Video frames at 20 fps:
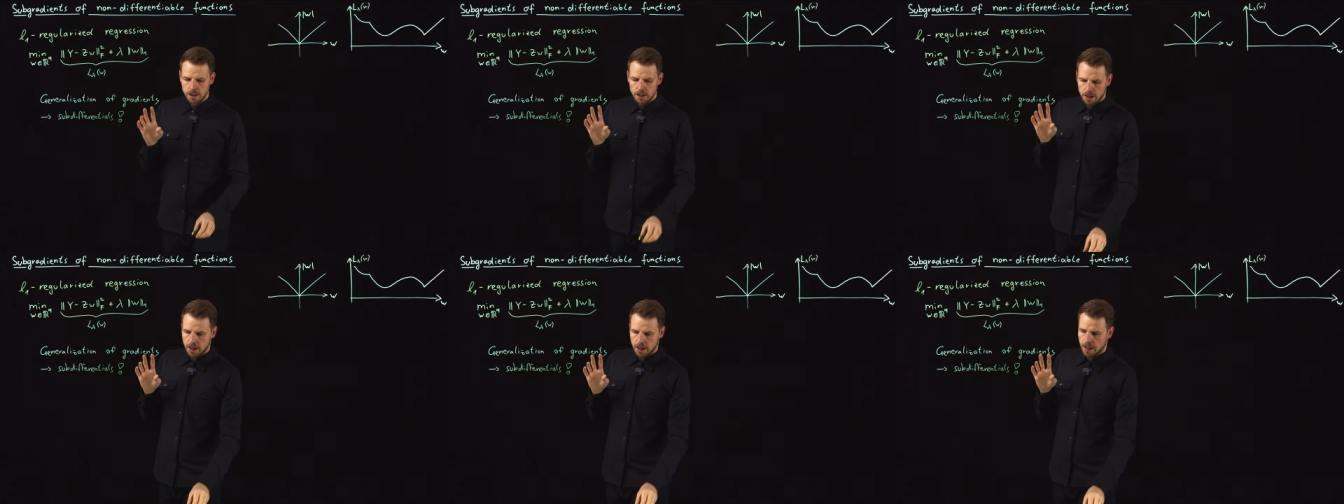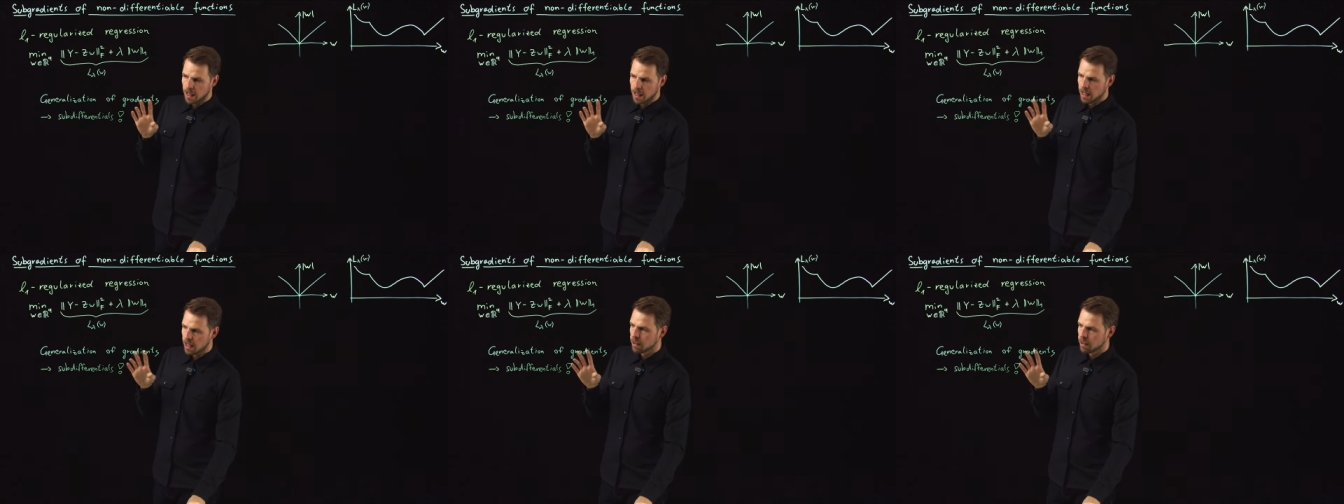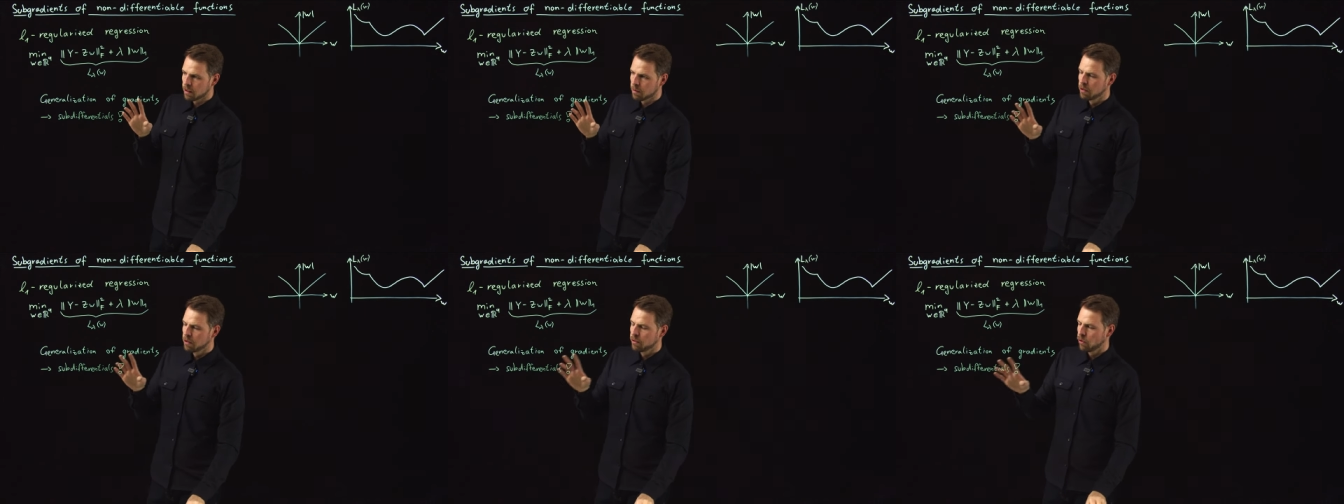
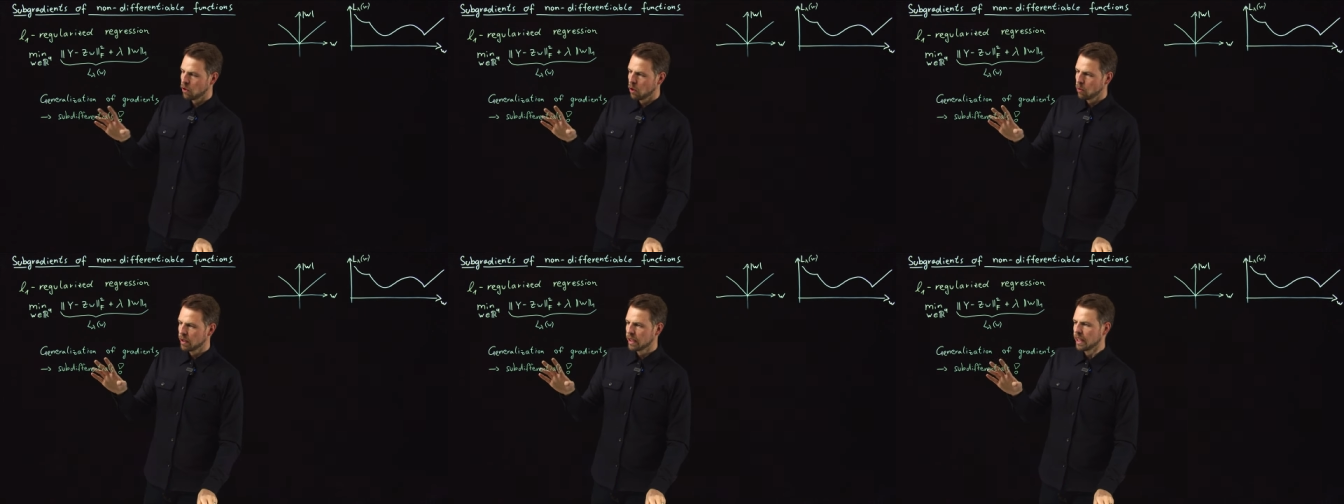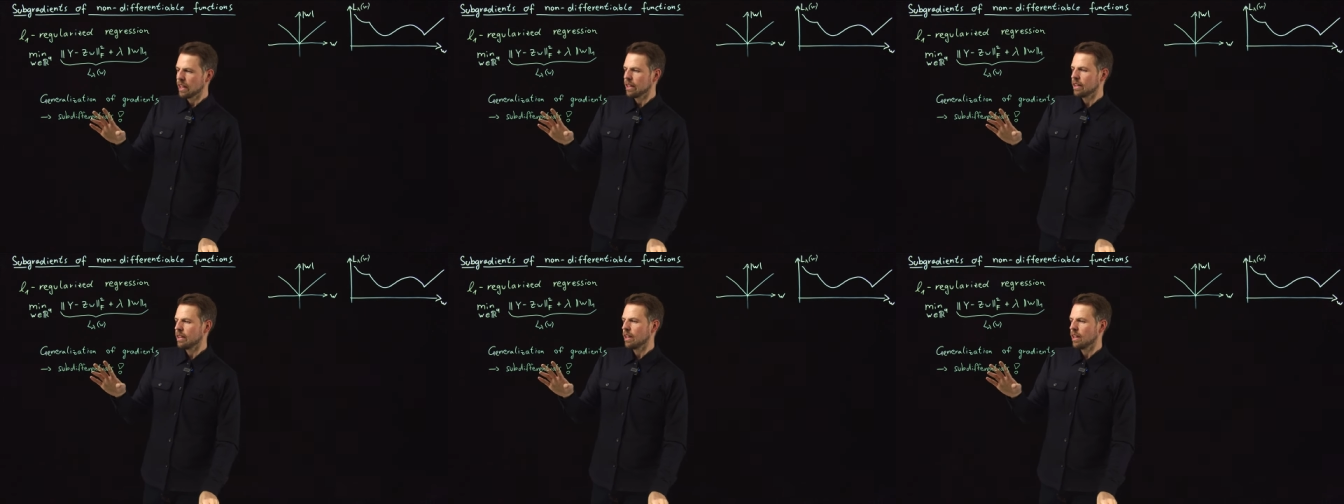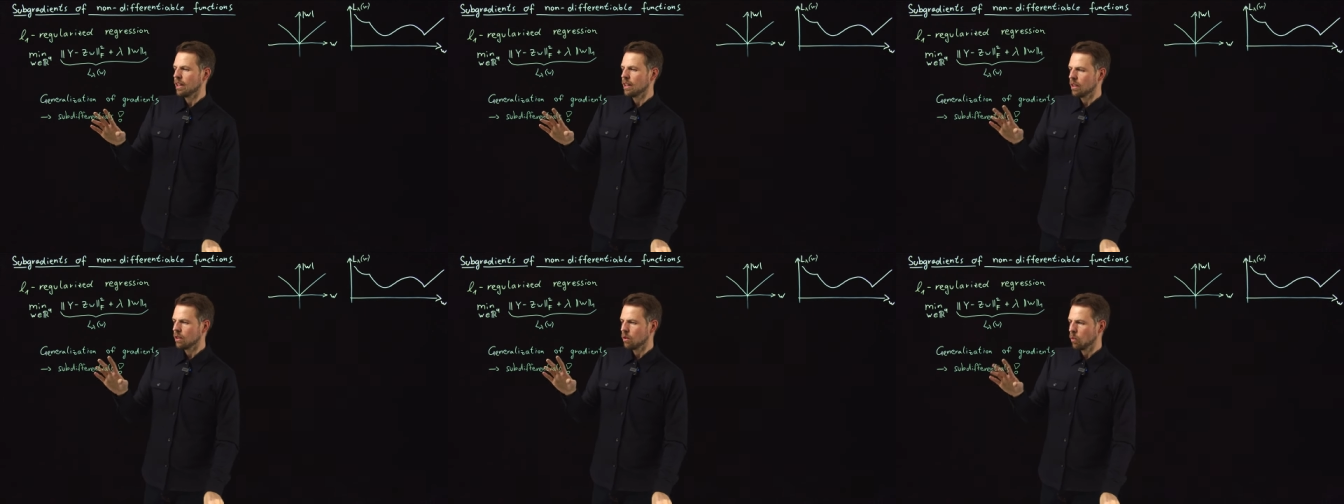And before we get
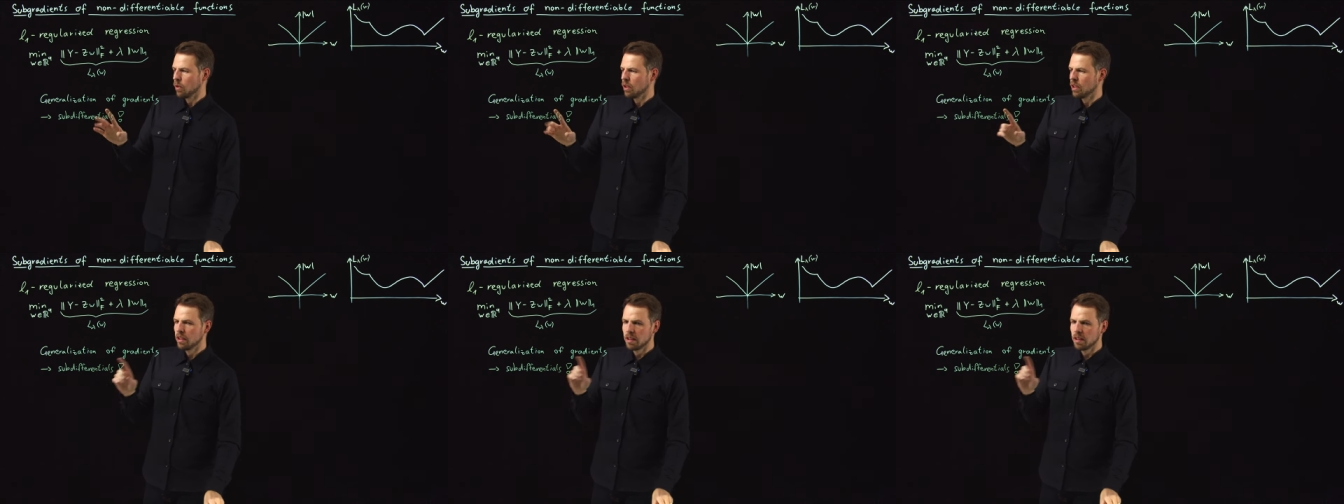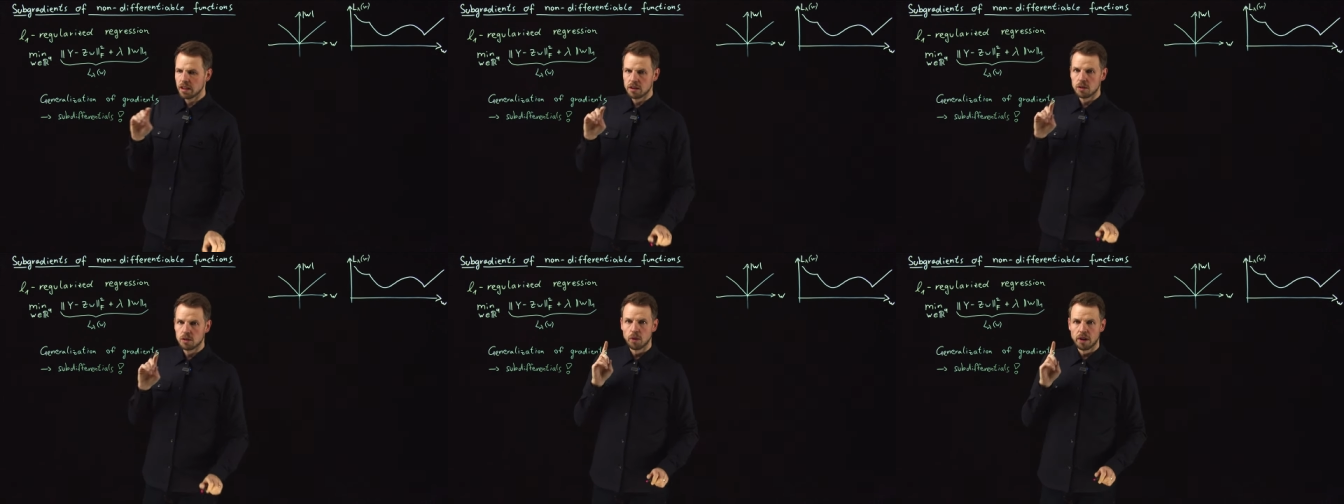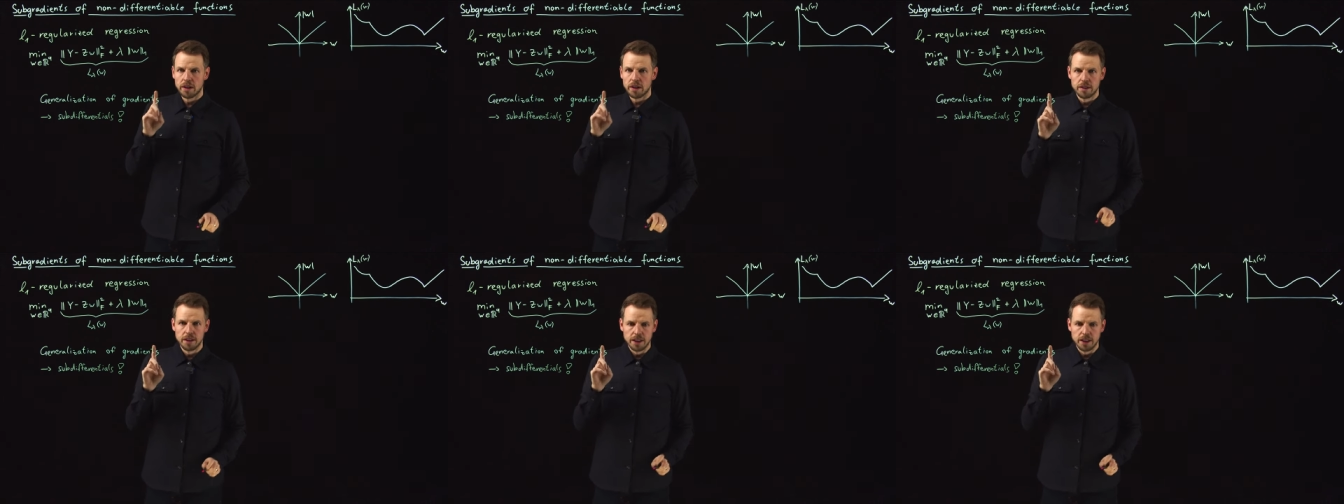there, we need
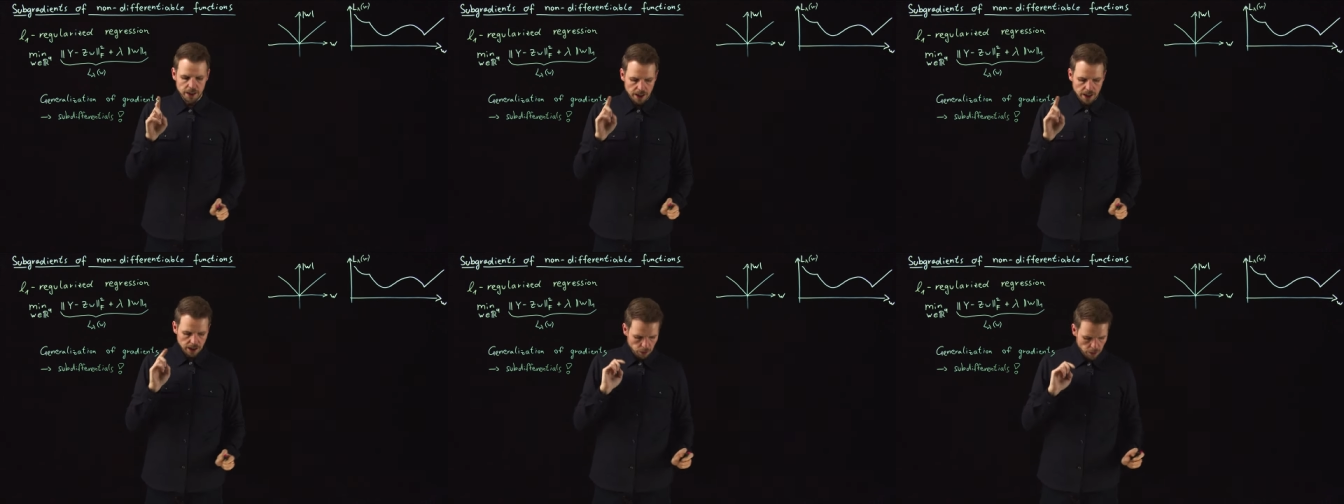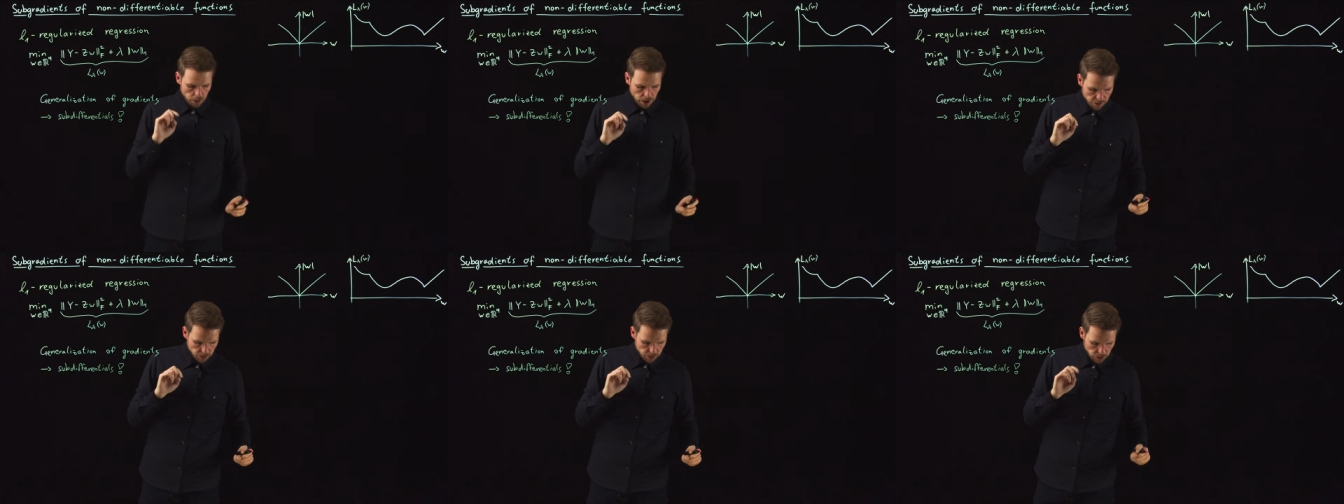one thing that we have to